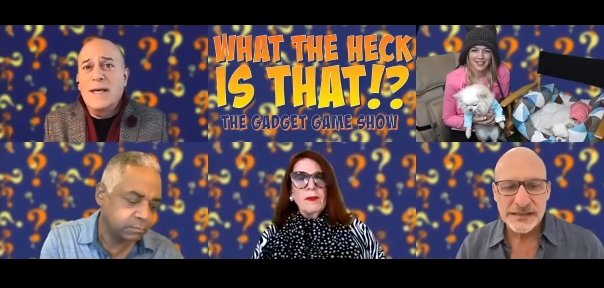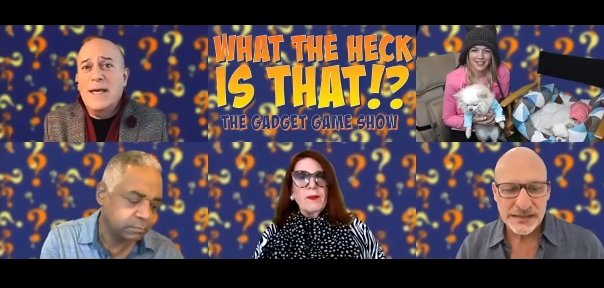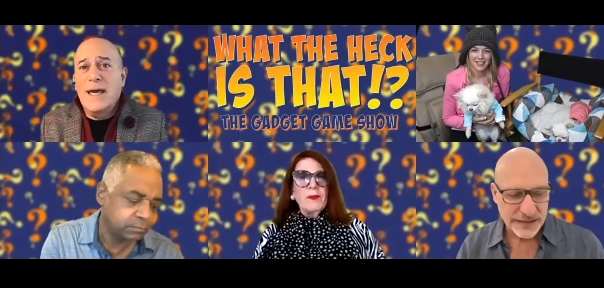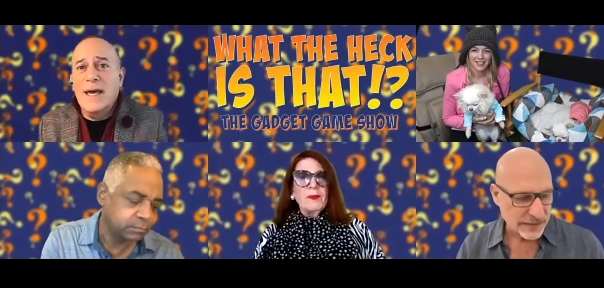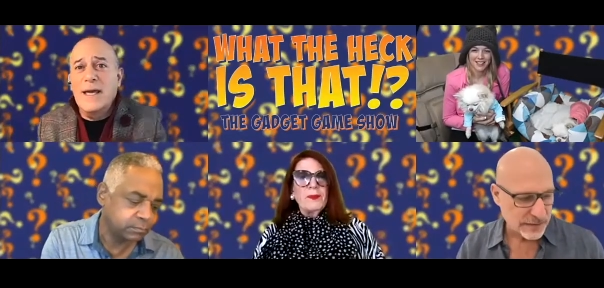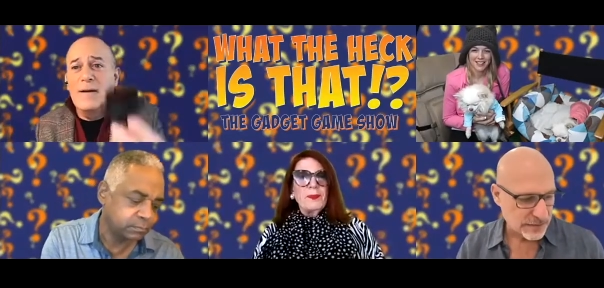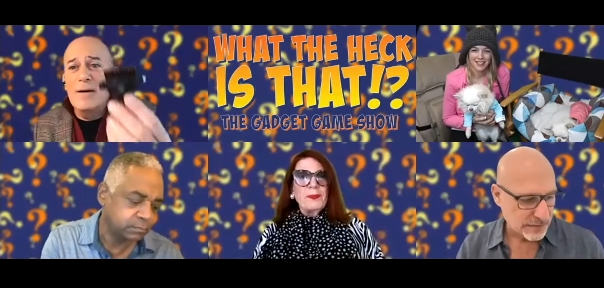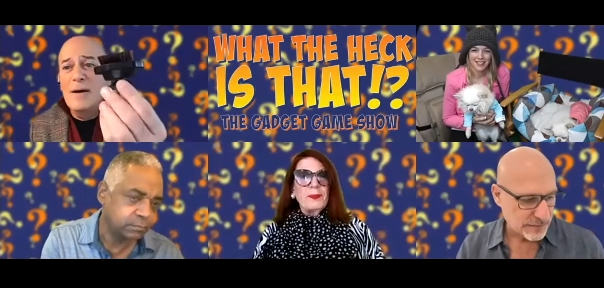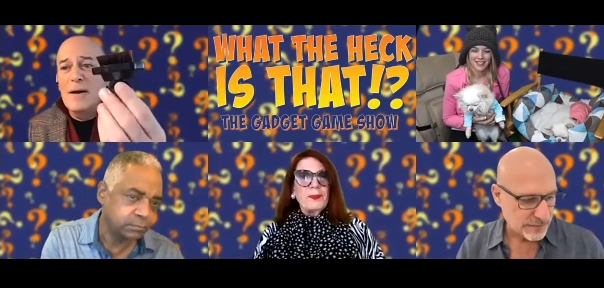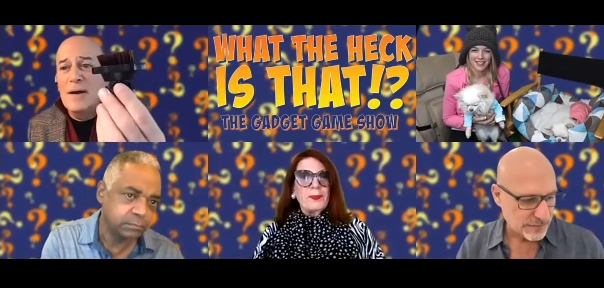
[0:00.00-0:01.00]
Speaker 1: can
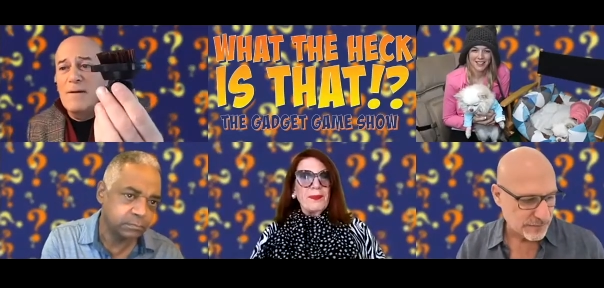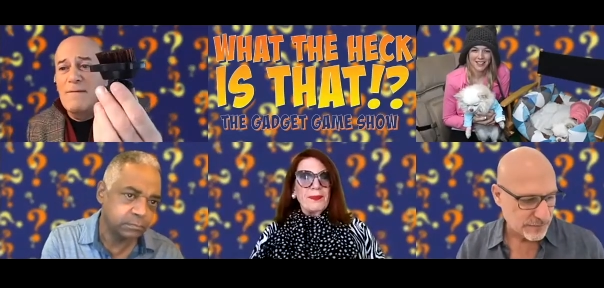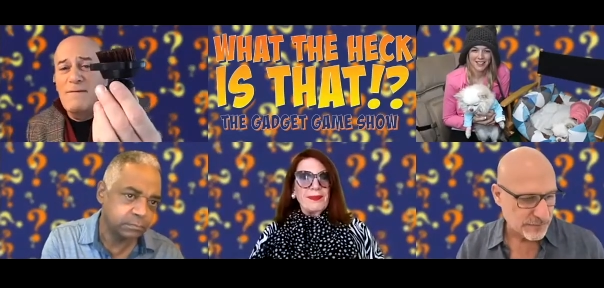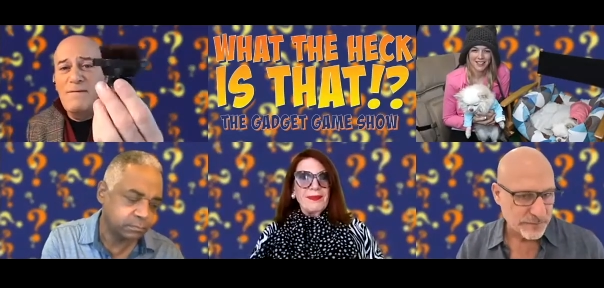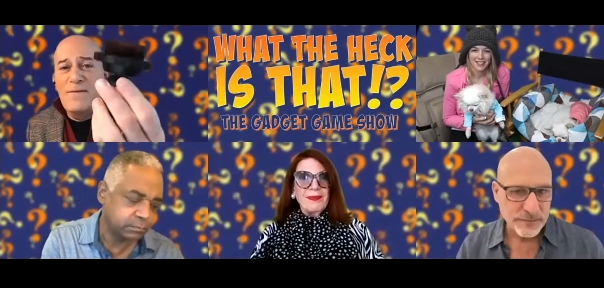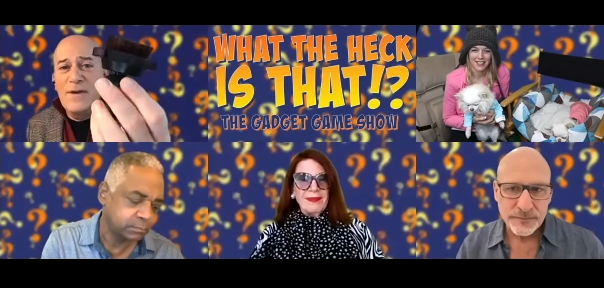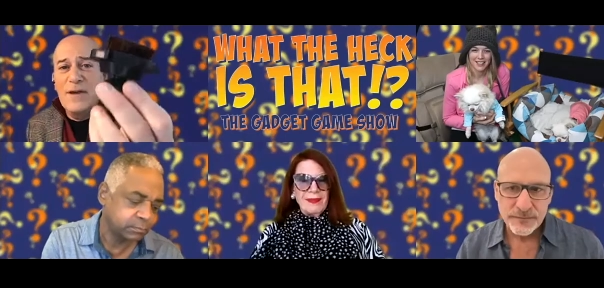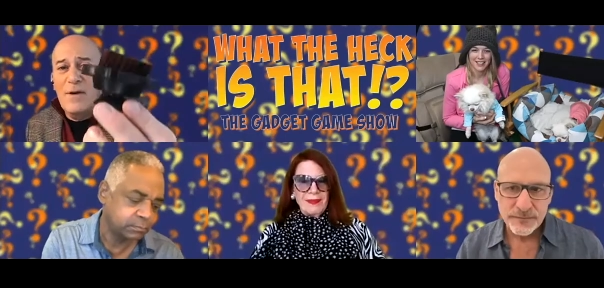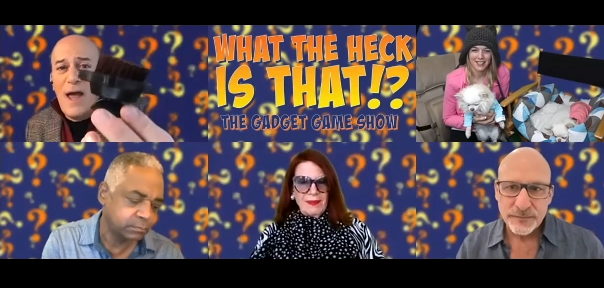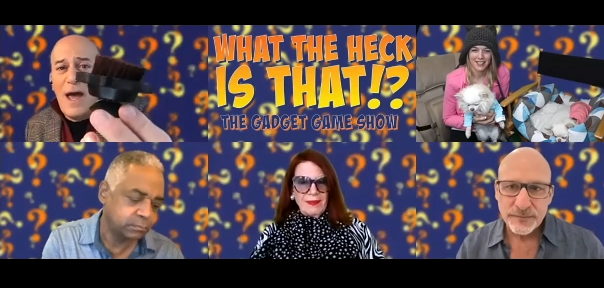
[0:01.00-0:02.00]

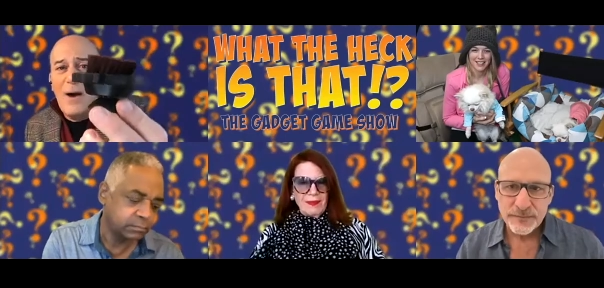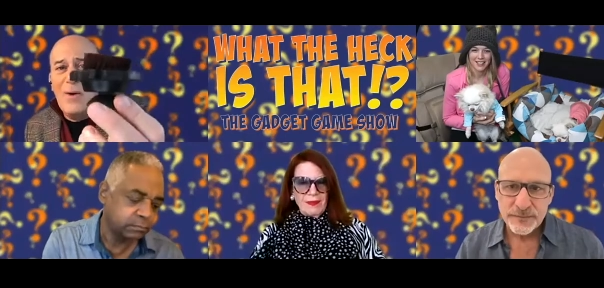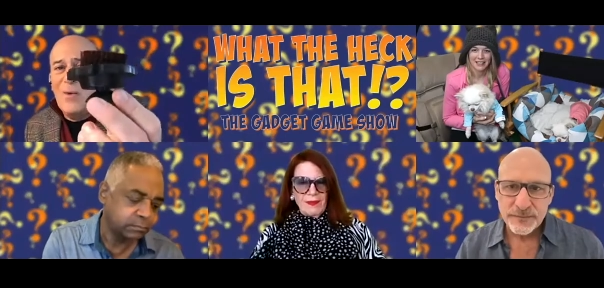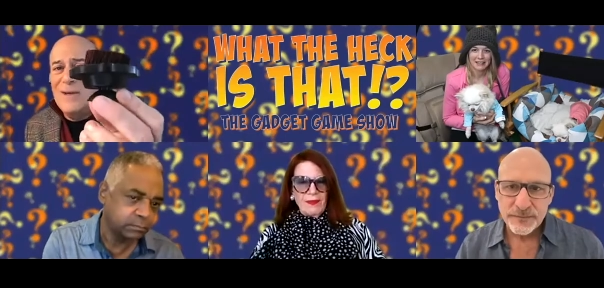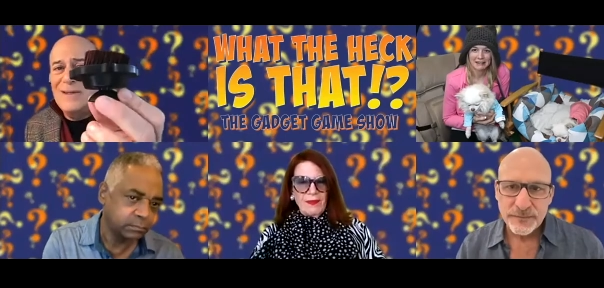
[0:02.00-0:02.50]
figure out what the